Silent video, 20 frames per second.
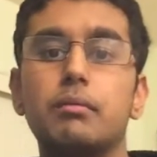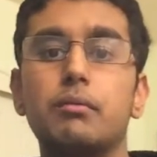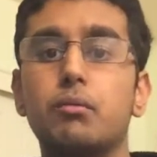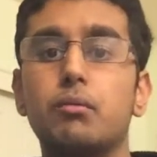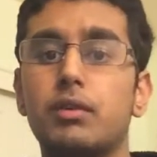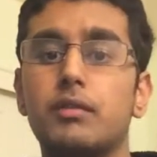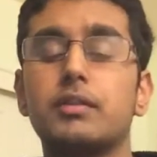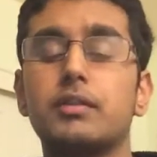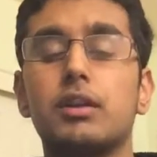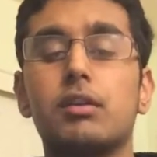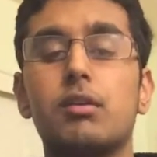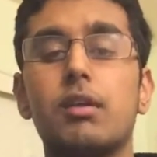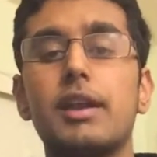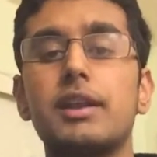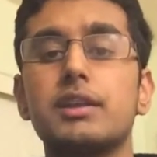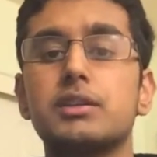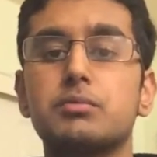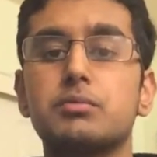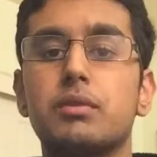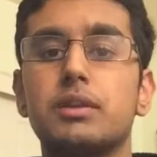One of the
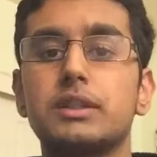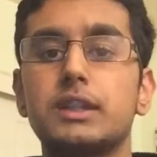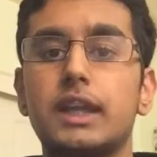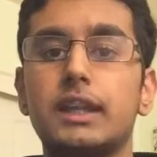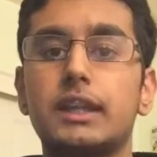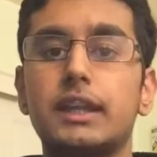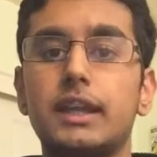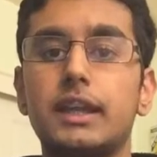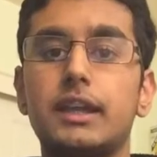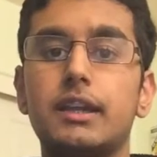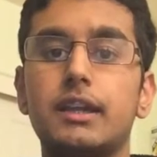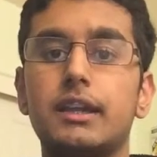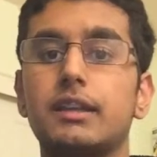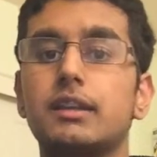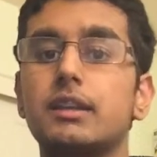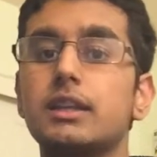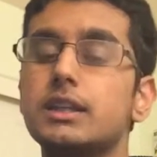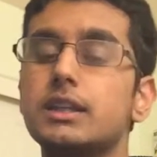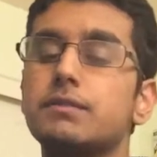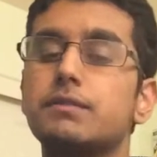greatest ones, I think,
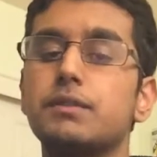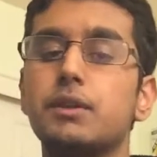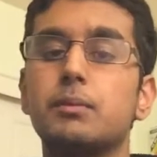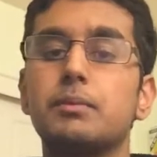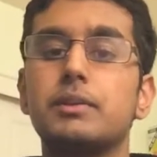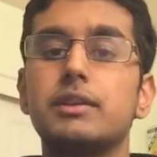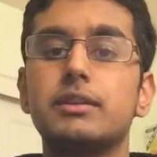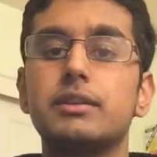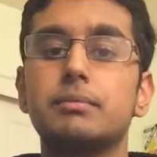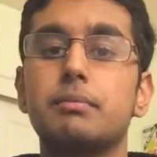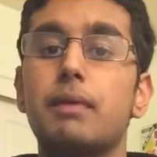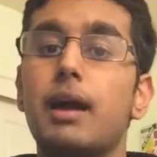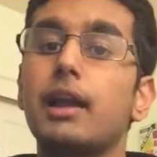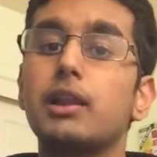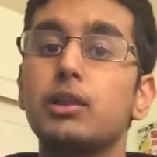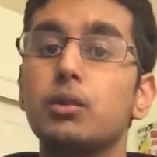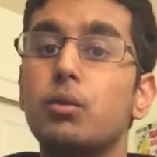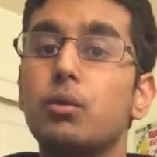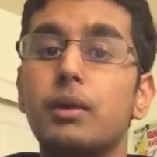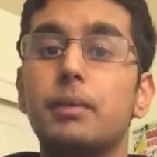in this film is by
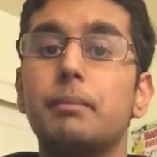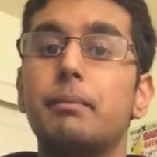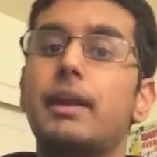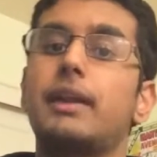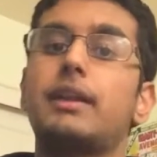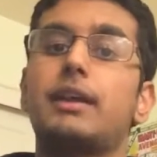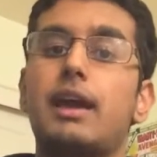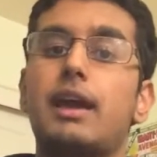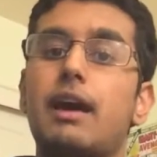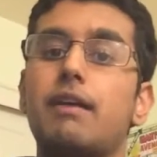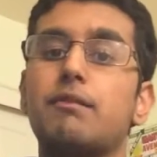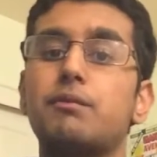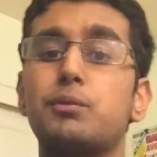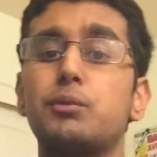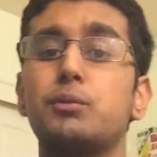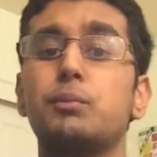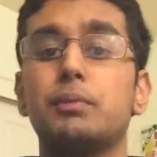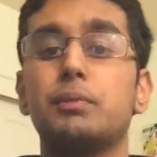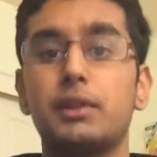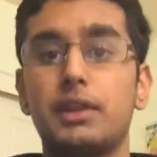Laurie Metcalf,
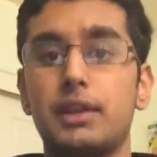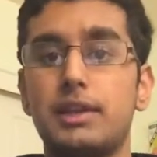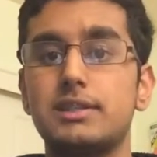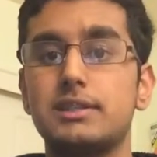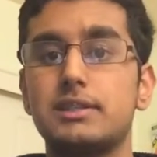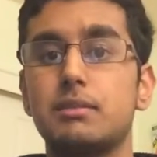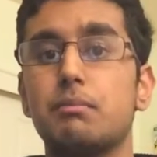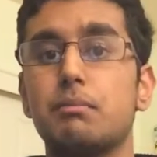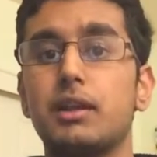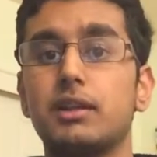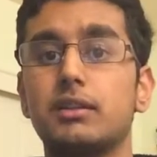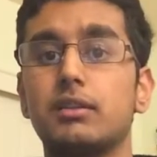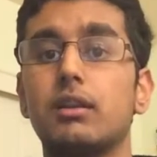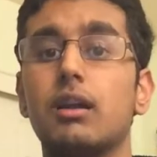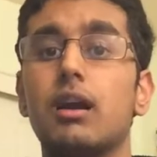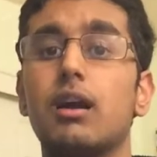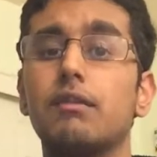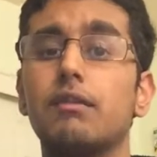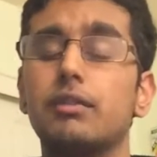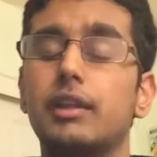who plays the
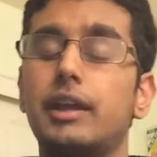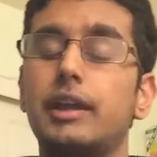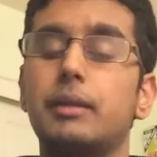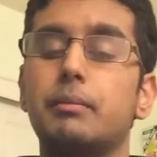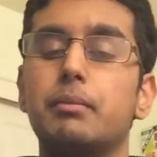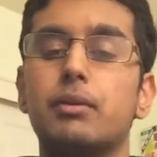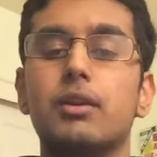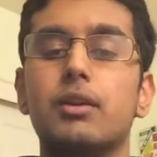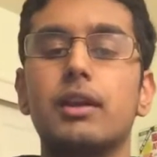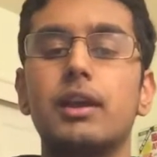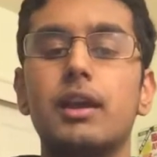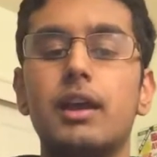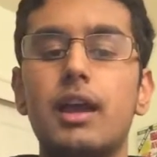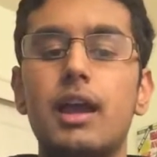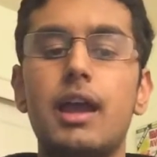mother of Lady Bird.